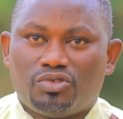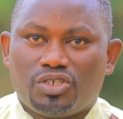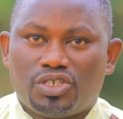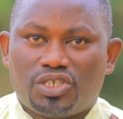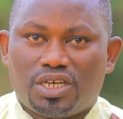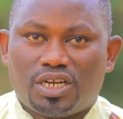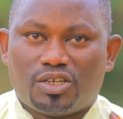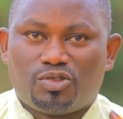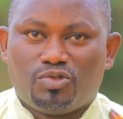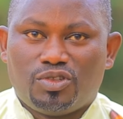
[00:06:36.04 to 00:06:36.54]

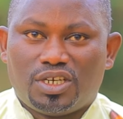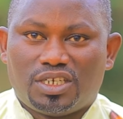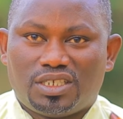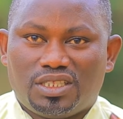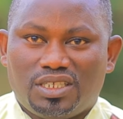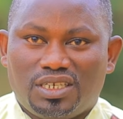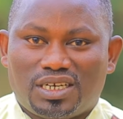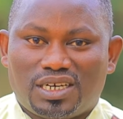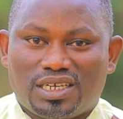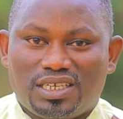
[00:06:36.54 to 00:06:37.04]
turizera
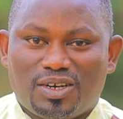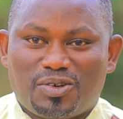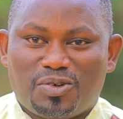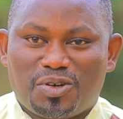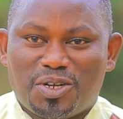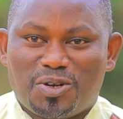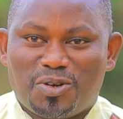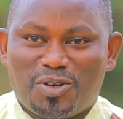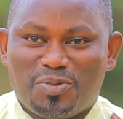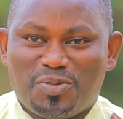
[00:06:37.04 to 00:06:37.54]
tudashidikanya
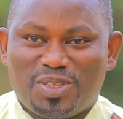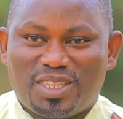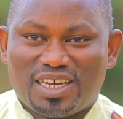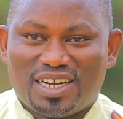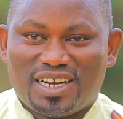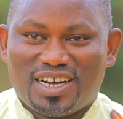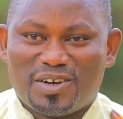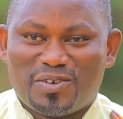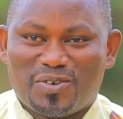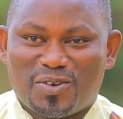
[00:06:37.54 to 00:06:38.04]
ko rero
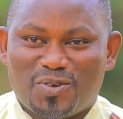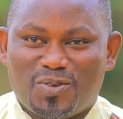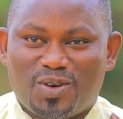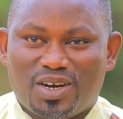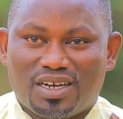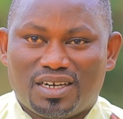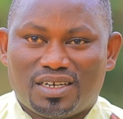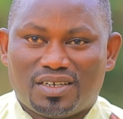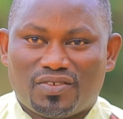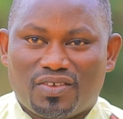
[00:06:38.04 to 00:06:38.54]

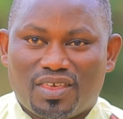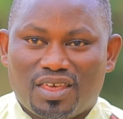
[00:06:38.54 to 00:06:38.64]
nibitarakorwa